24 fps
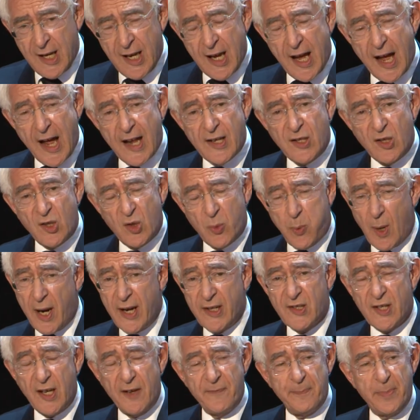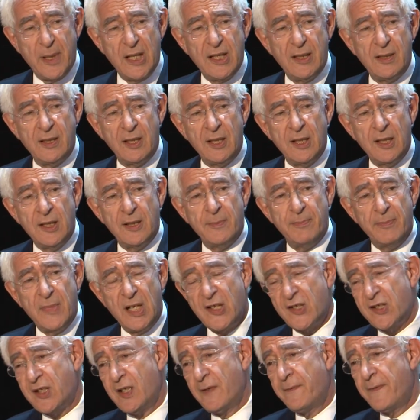and twice I've been
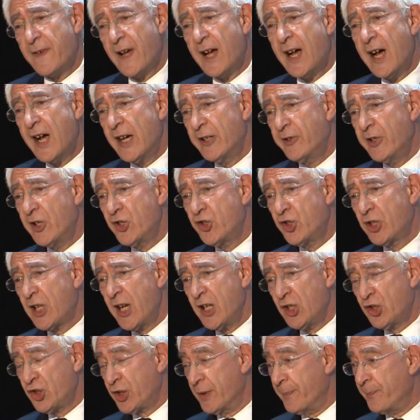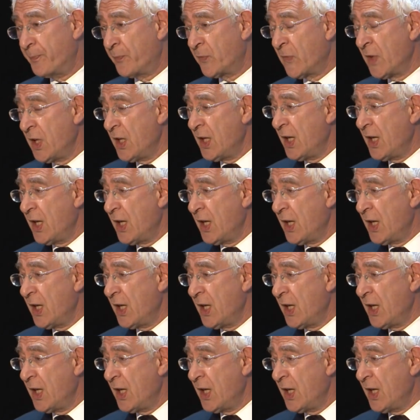Minister for Higher Education.